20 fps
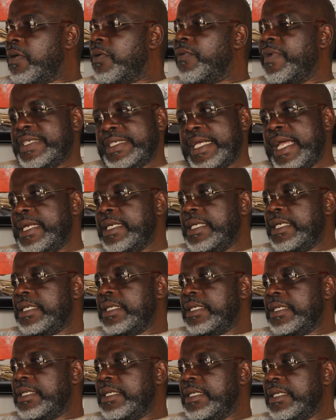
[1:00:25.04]
resigning.
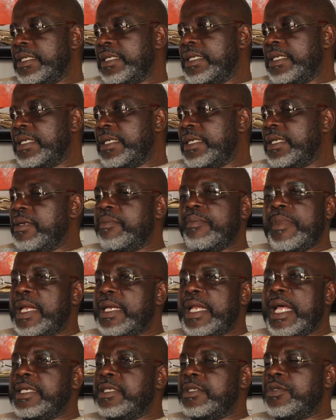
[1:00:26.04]

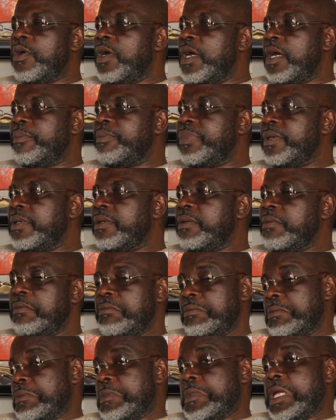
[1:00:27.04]
But that did not happen.
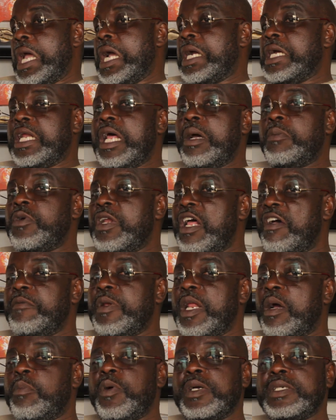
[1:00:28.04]
Akinab could have
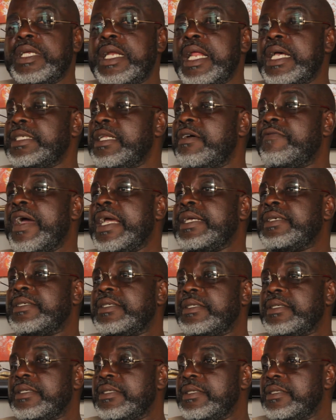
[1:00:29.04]
been appointed as the
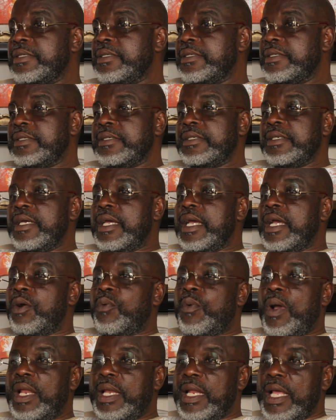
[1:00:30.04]
vice.
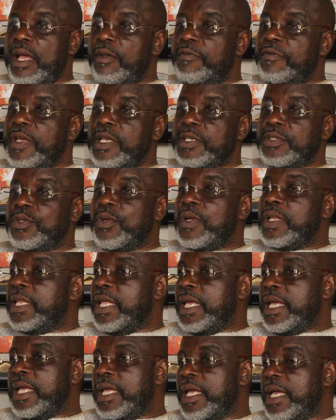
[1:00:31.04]
And when the FA is not
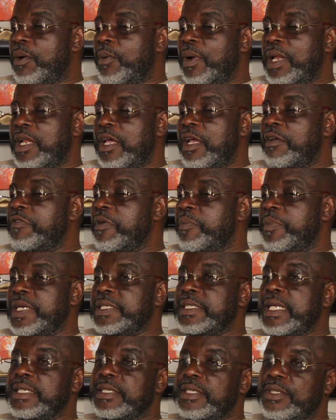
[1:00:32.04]
there, and when the FA
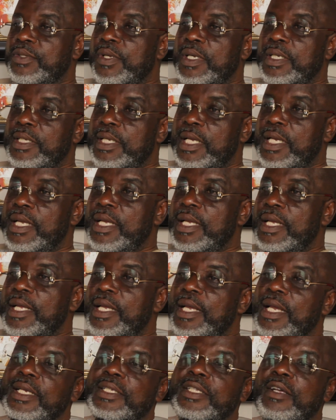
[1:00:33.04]
president is not there,
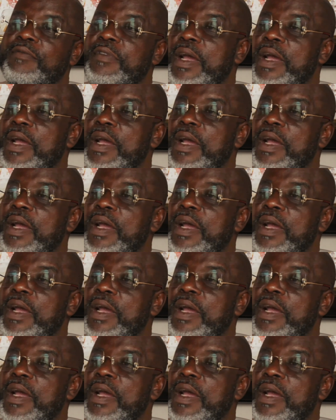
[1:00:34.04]
it's the